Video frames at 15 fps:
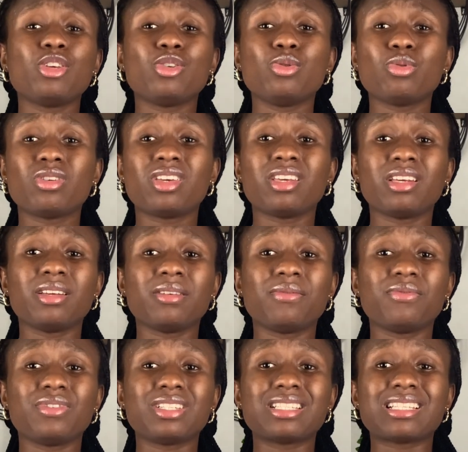UK
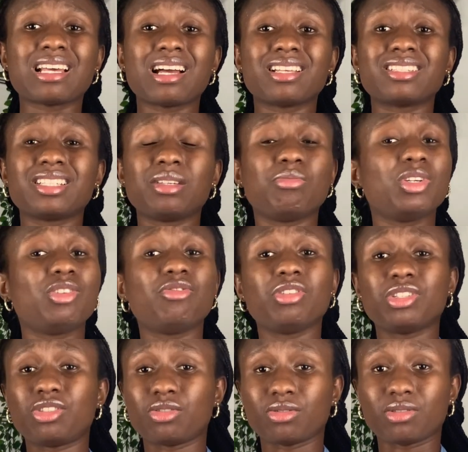Visas
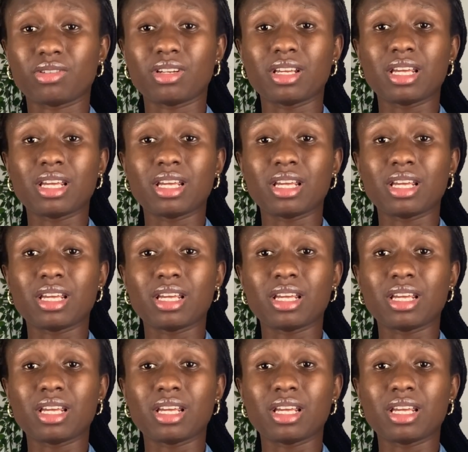Immigration.